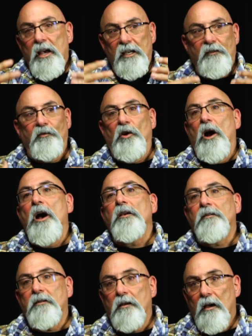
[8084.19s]
is for
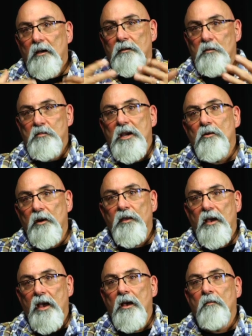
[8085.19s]
us to be with
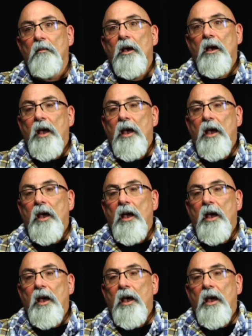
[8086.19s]
Him.